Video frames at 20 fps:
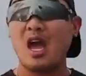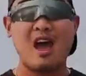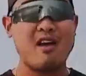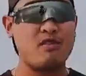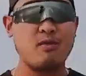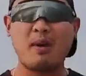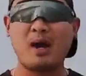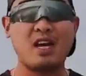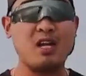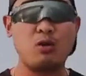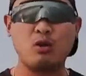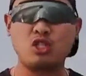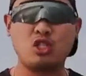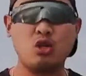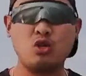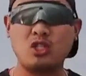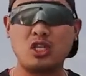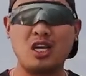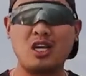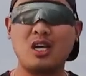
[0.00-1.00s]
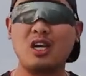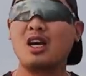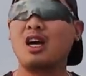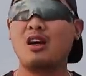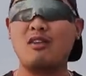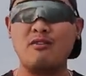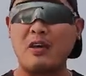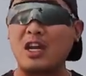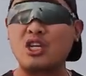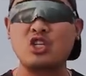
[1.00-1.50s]
Everybody was using
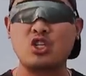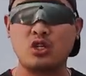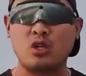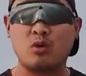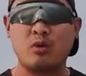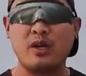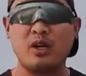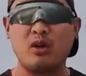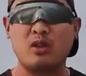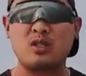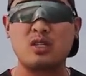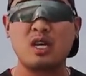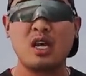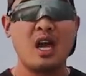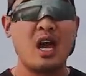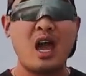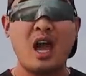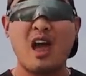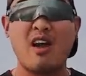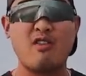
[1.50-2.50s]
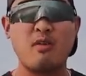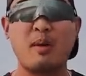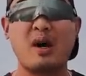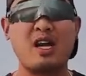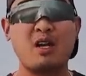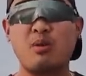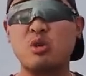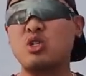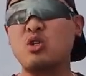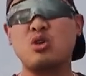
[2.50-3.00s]
conventional reels.
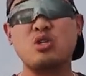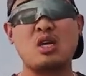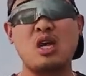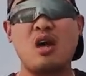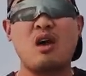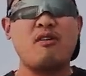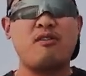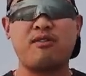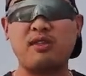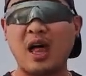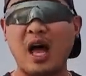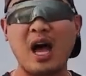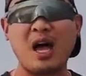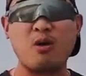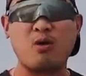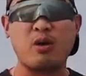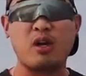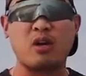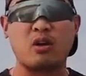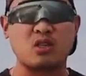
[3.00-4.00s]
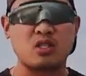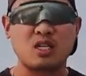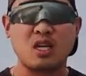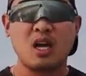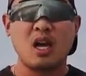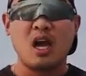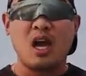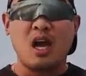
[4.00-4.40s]
Everybody was using fly reels.